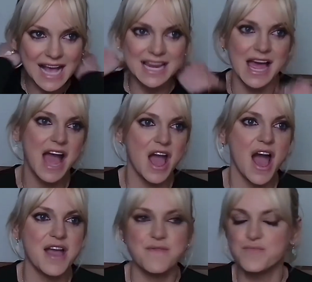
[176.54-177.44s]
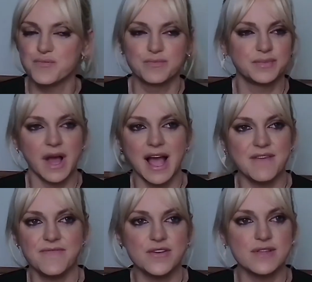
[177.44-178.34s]
and I, I,
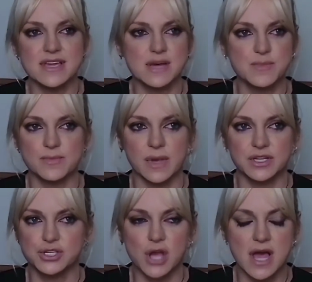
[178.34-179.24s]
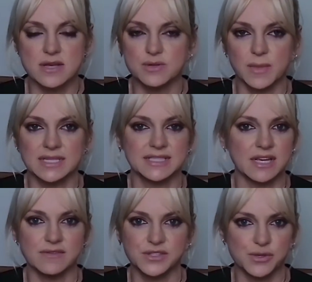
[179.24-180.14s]
I feel like I'm a child
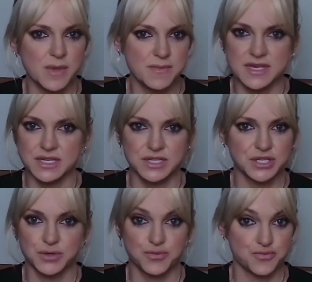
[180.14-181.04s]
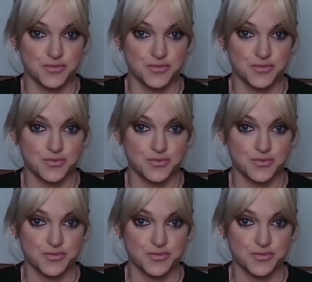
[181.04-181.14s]
myself. So maybe he's just